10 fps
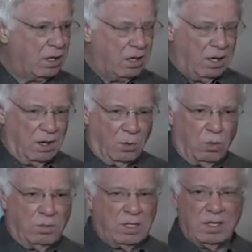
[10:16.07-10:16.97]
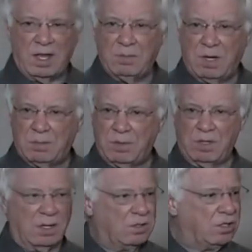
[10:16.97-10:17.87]
and a woman came up
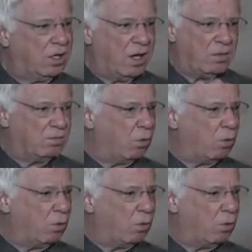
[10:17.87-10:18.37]
and she had